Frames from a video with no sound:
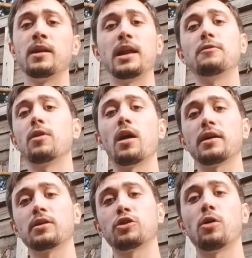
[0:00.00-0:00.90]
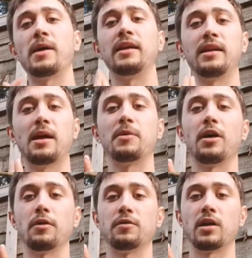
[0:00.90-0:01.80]
Leave a like, comment, let me
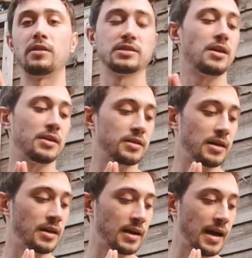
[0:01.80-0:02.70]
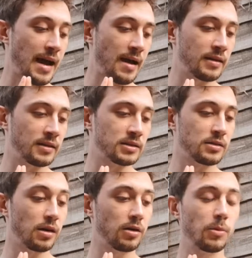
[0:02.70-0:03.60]
know if you like this kind of thing, and
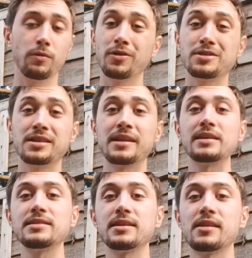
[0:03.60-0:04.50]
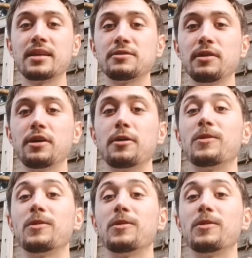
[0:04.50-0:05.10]
I'll move on to the next thing in the next video.